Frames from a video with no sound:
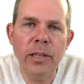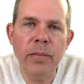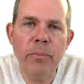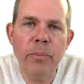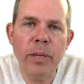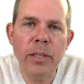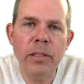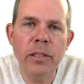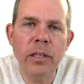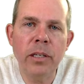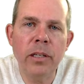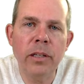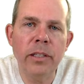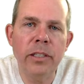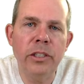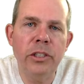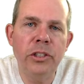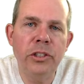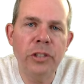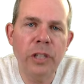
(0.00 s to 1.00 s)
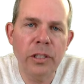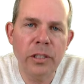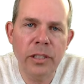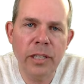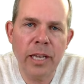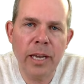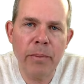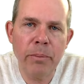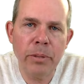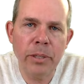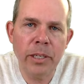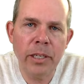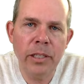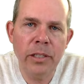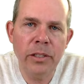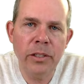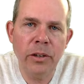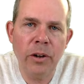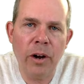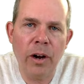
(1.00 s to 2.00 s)
it basically shuts the
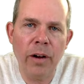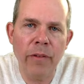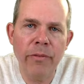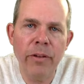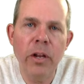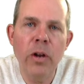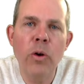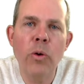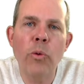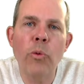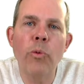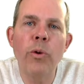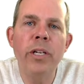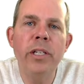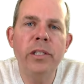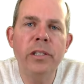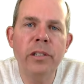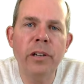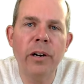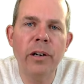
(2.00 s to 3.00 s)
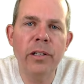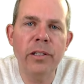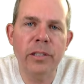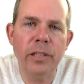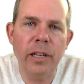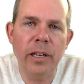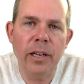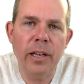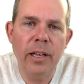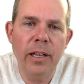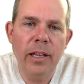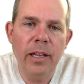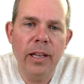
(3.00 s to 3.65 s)
application off, restarts it.